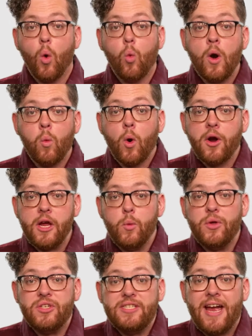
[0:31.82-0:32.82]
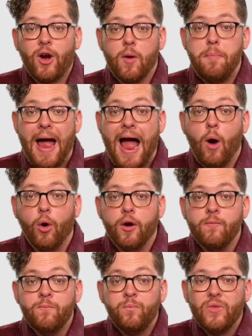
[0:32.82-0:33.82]
We're working with TerraPower,
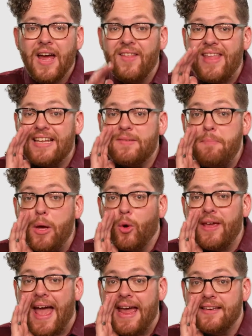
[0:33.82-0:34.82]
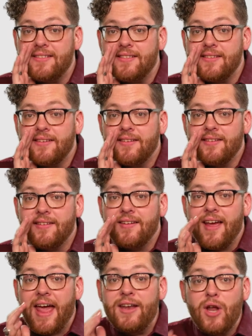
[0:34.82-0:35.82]
that's Bill Gates,
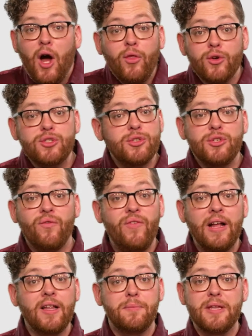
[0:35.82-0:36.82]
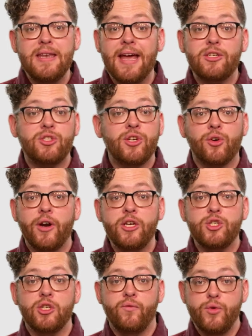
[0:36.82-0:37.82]
and others to develop the next
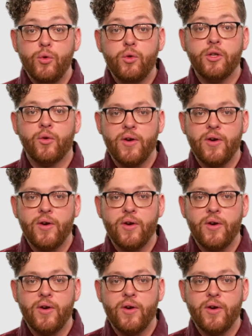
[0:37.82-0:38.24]
generation of nuclear